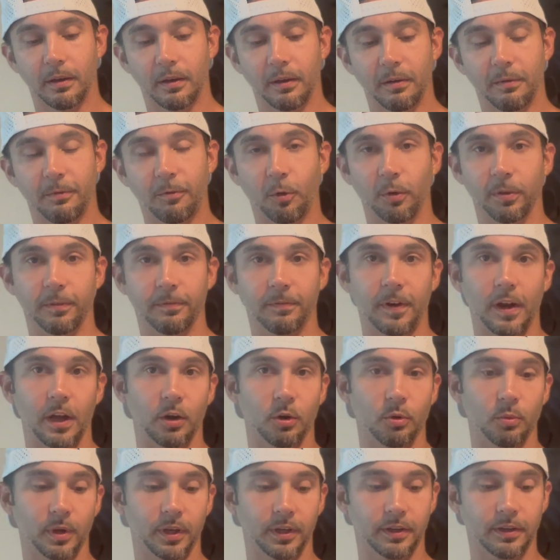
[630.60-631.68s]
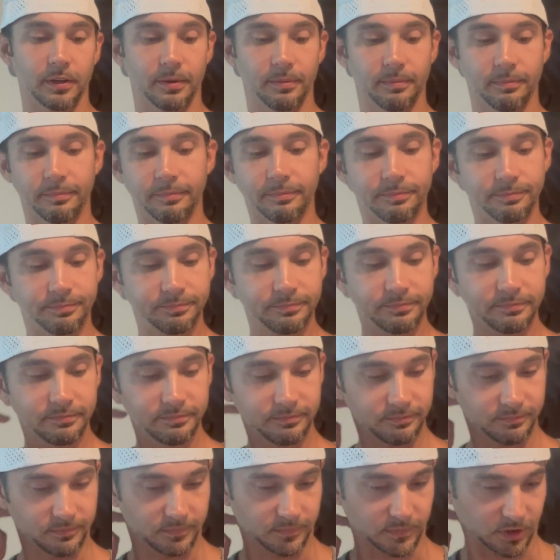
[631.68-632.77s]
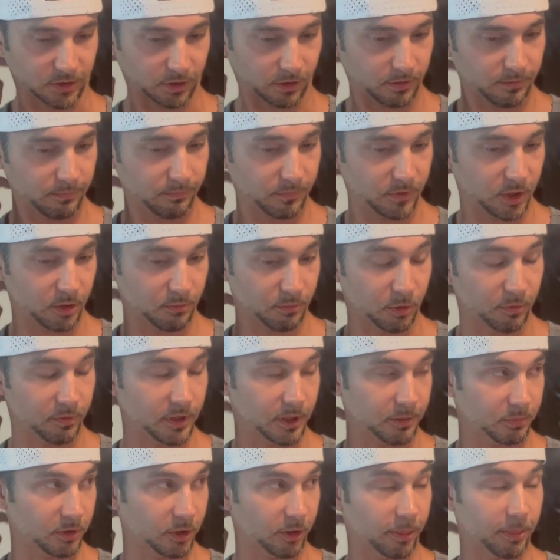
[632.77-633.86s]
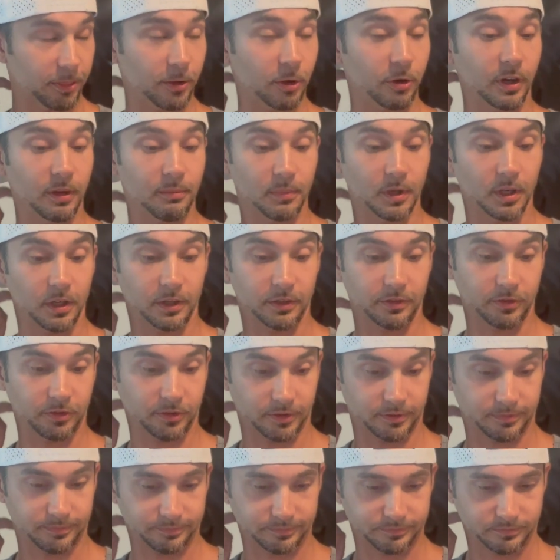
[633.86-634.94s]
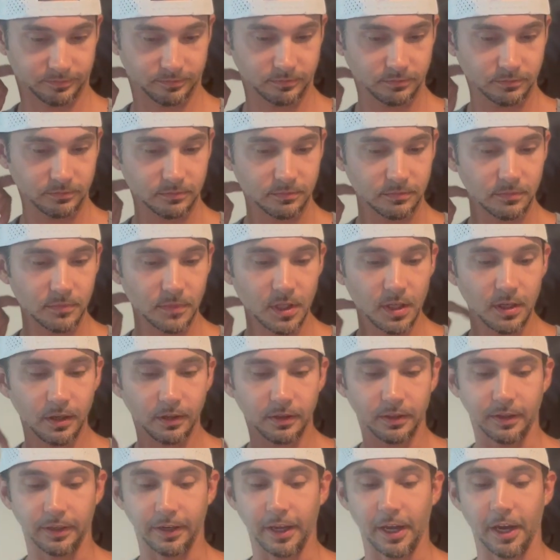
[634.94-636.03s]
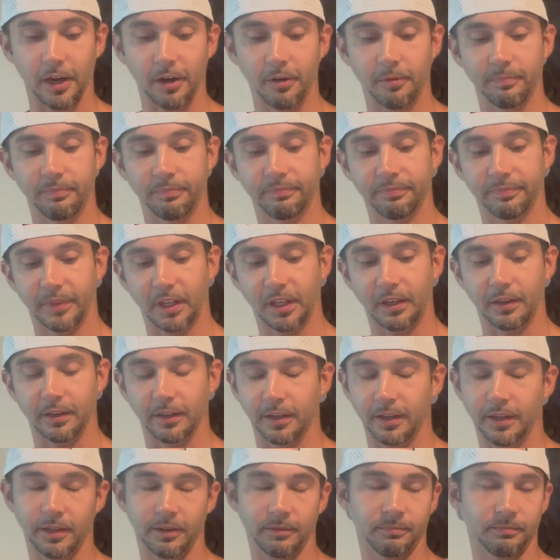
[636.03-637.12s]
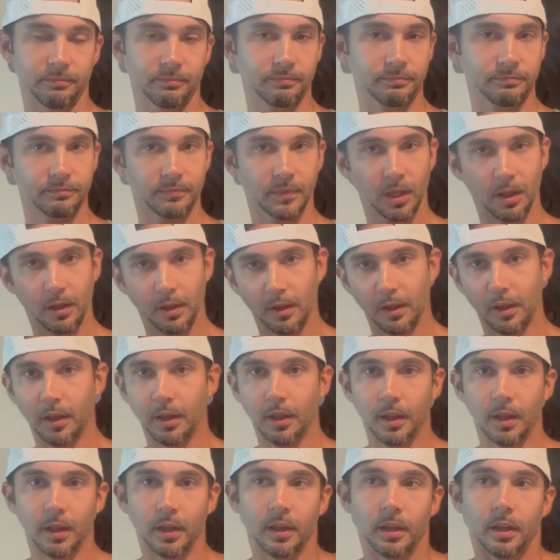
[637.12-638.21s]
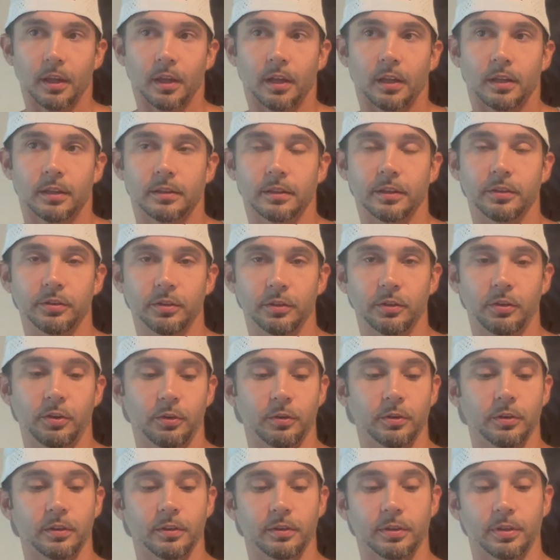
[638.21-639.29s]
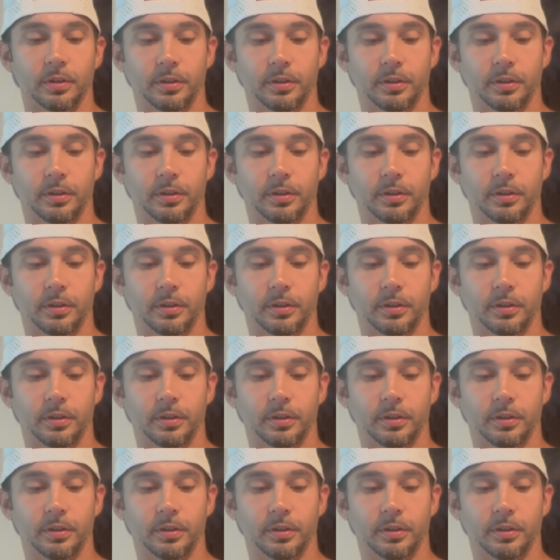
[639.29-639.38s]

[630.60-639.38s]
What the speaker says: Fourth and final week, you're moving up to 30 minutes now. And again, listen to